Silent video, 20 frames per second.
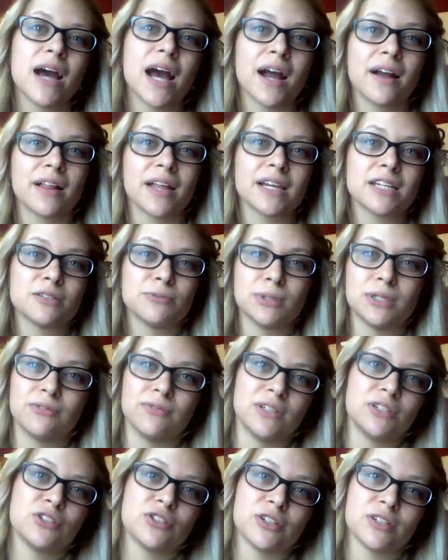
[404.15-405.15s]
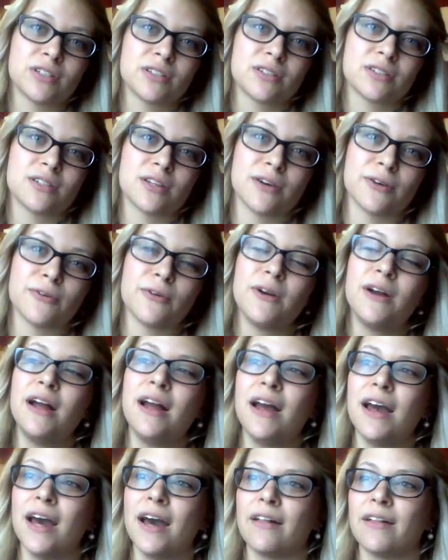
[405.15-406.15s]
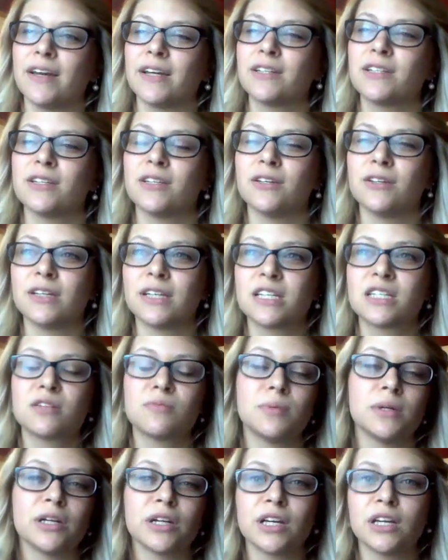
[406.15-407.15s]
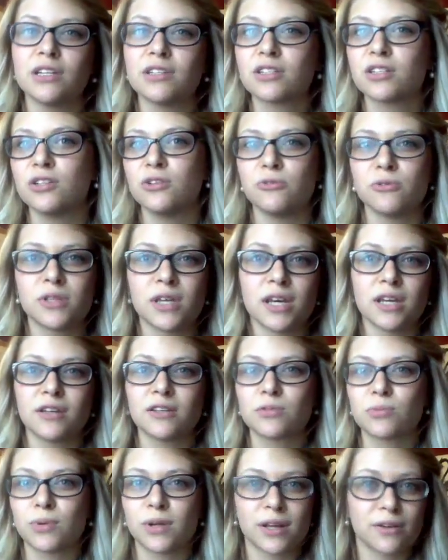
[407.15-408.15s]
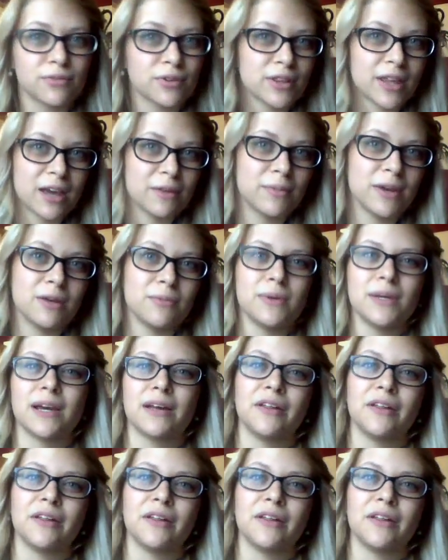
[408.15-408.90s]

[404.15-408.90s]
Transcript: I like to be adventurous, so I like to experience new things, whatever that may be.